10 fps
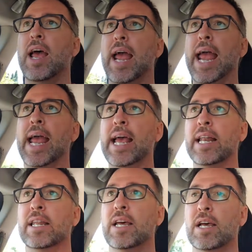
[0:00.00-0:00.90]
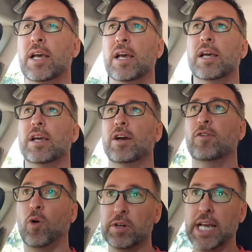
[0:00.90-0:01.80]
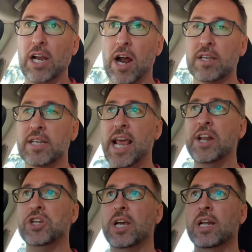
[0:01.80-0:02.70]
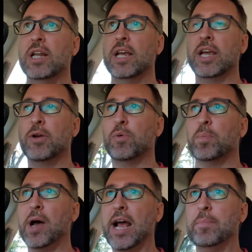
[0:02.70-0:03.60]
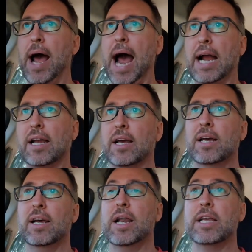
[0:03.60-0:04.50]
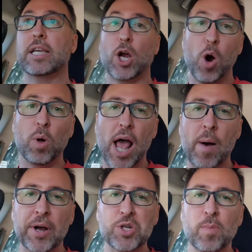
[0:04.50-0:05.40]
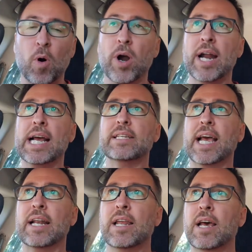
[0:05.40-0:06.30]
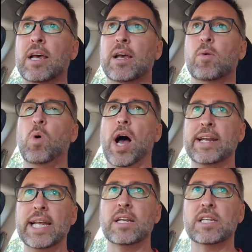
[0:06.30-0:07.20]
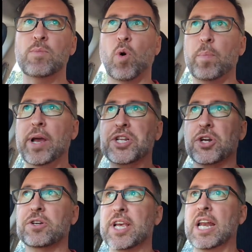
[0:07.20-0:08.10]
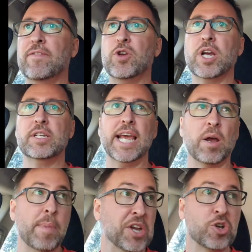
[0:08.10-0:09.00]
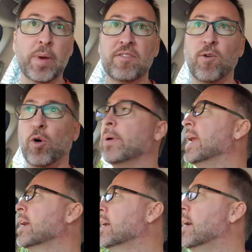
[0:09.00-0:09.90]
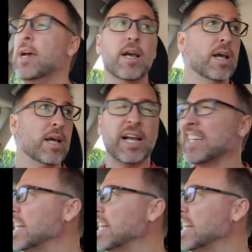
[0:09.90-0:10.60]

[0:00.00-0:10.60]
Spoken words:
And of course that got his attention. He replied back. He's like, oh, well, how much more? And I said, well, I need to see more pictures, and if you could take a measurement for me, because